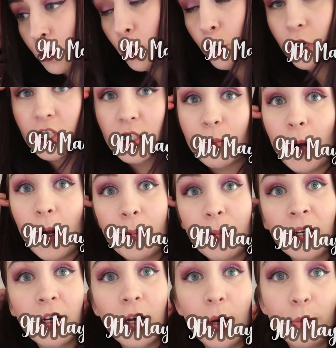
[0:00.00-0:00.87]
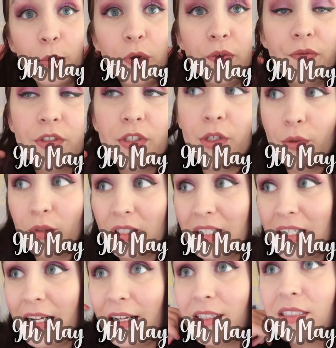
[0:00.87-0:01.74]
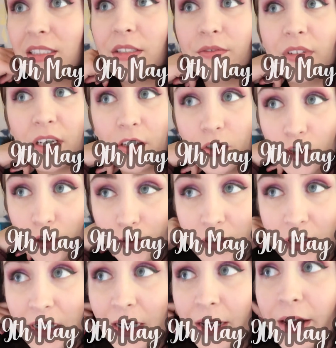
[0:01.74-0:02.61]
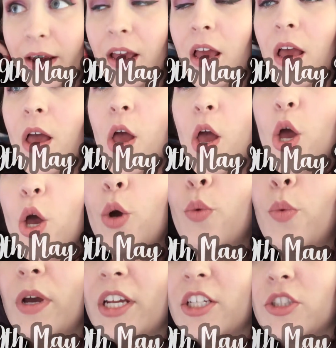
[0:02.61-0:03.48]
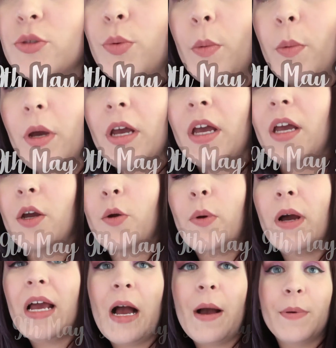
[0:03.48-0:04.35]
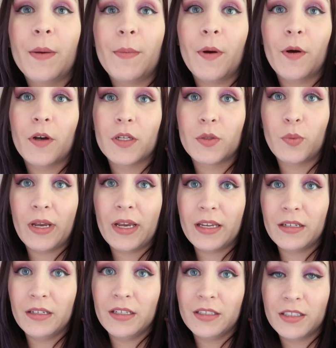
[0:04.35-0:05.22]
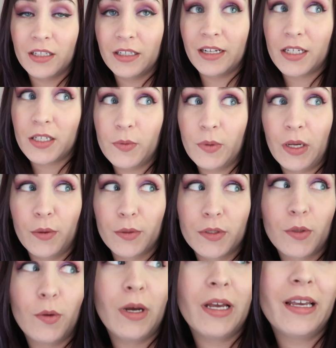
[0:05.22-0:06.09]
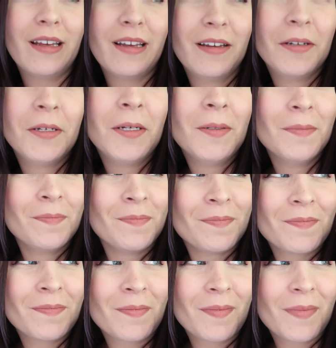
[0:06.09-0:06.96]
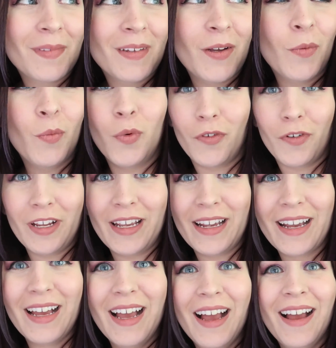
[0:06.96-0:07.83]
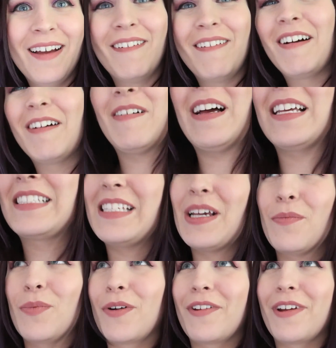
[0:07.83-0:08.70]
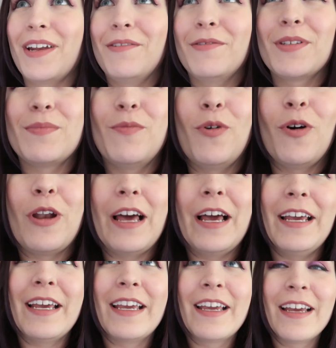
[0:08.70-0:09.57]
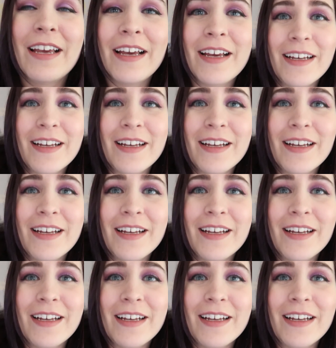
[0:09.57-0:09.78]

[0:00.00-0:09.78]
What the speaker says: mortgage appointment got moved to today instead of next Tuesday, which we were quite happy about because waiting until next week was quite worrying. Well, I say worrying, it was more like